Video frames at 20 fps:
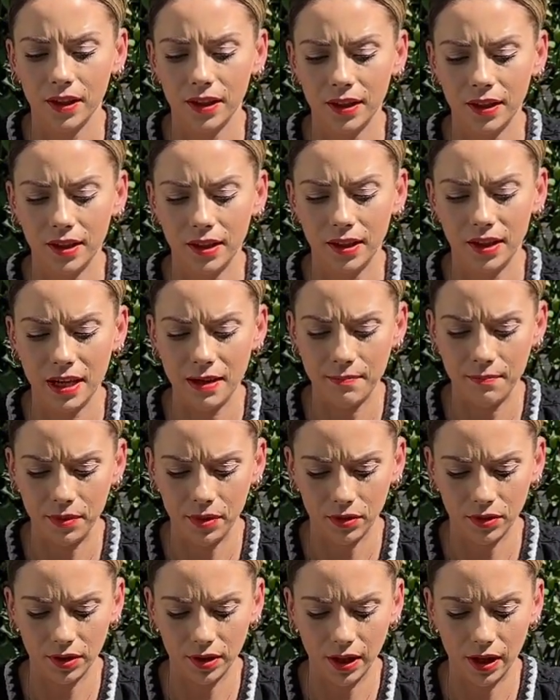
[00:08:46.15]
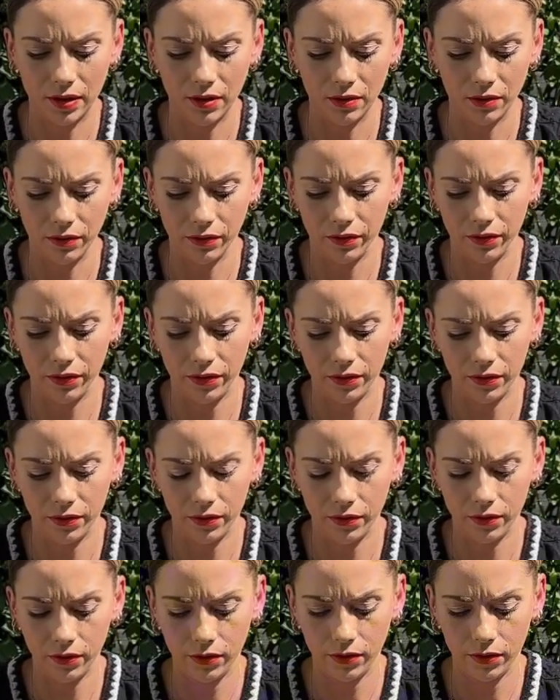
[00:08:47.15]
snip yourself,
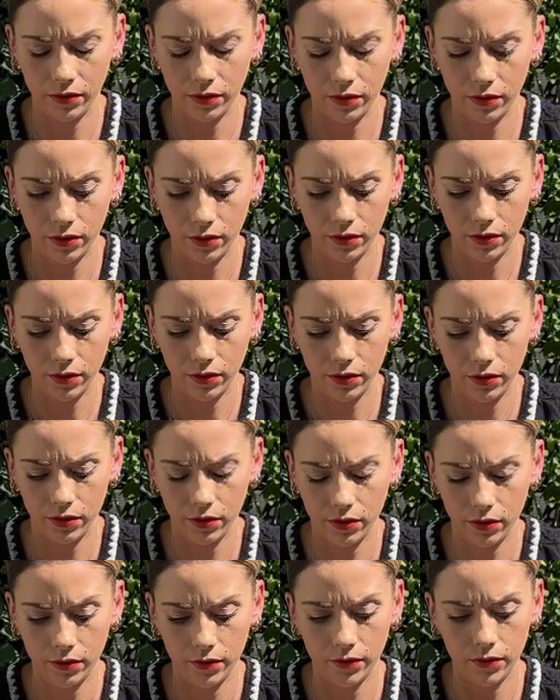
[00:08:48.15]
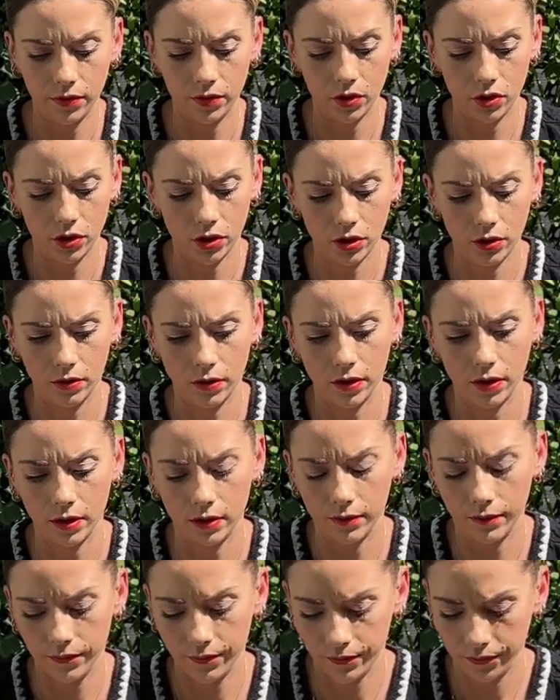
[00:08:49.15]
I'll show you,